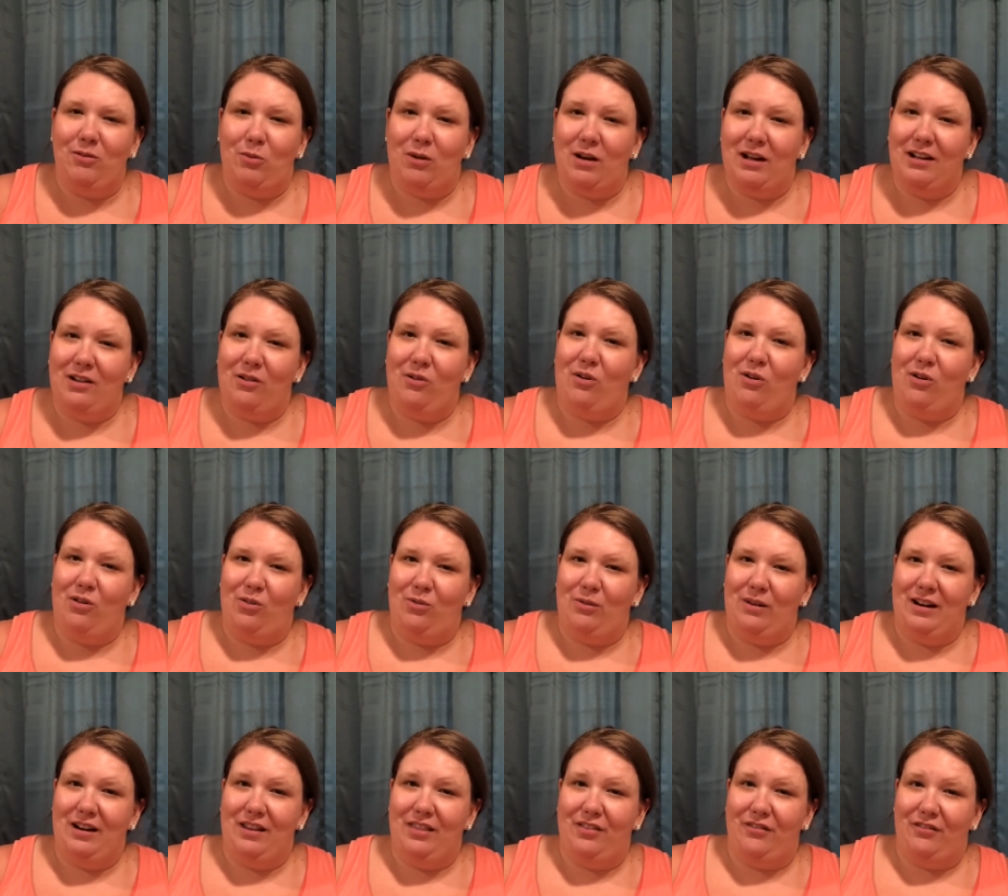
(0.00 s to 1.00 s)
Why go all the
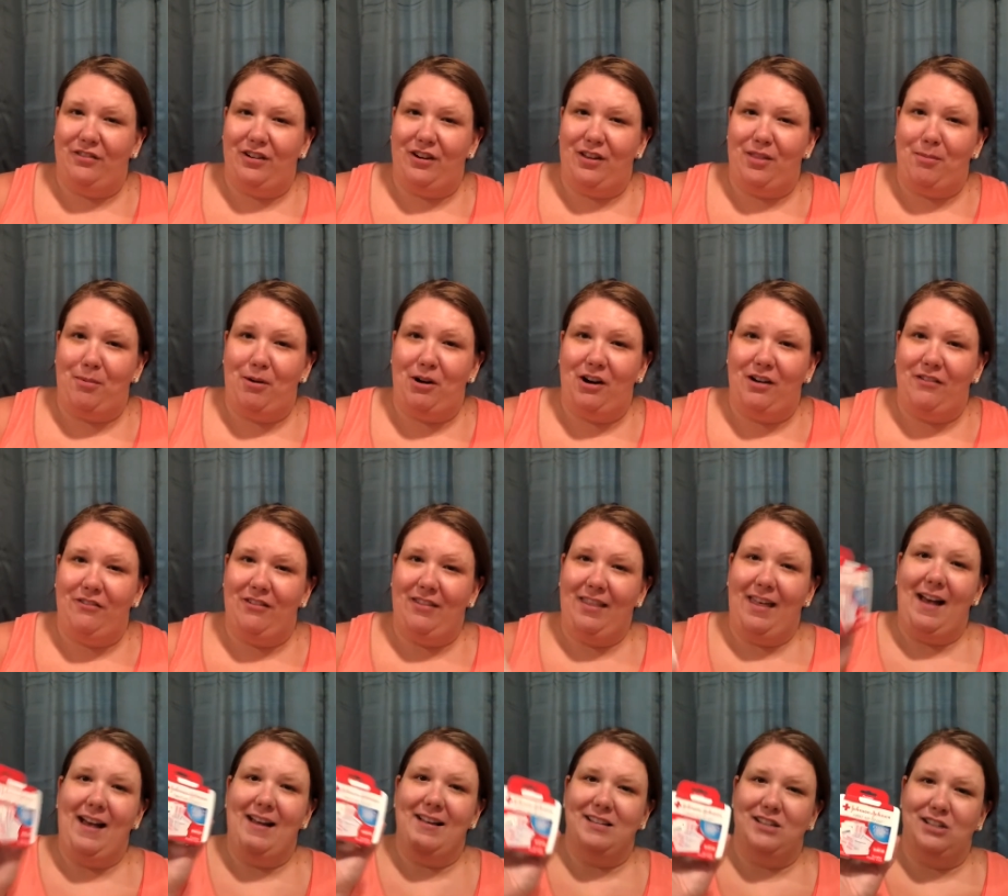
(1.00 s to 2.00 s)
way to the front of the park for
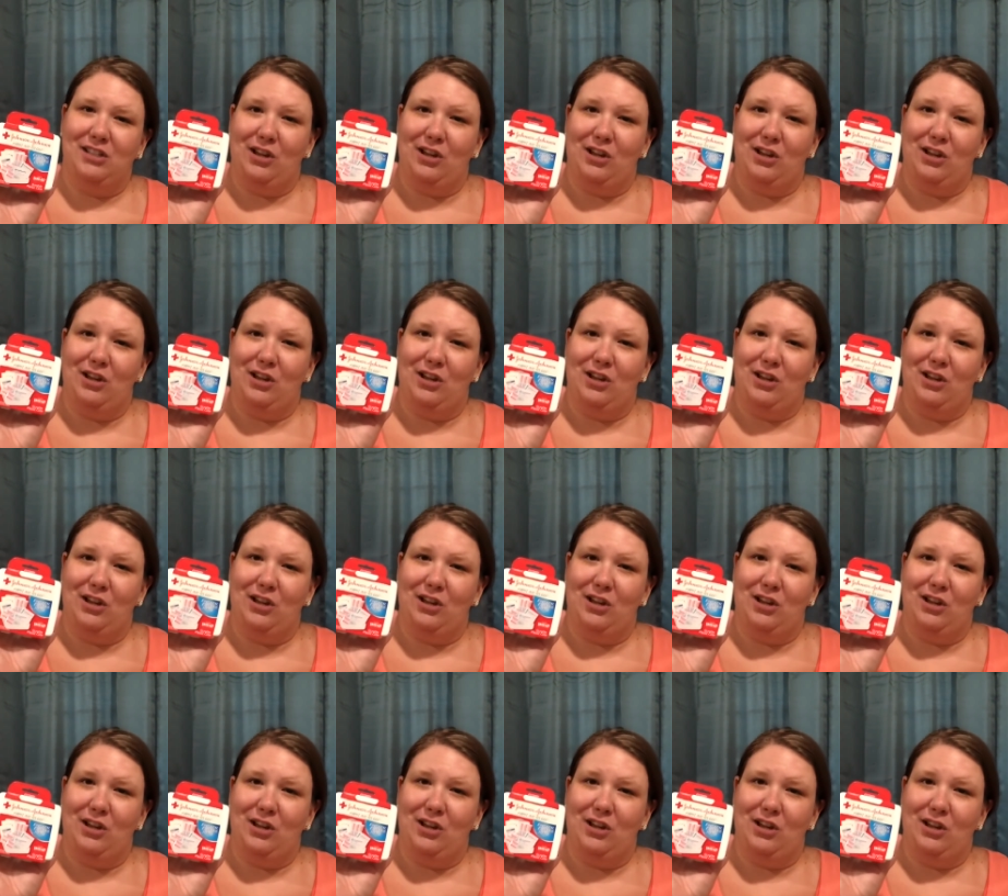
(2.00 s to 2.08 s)
that?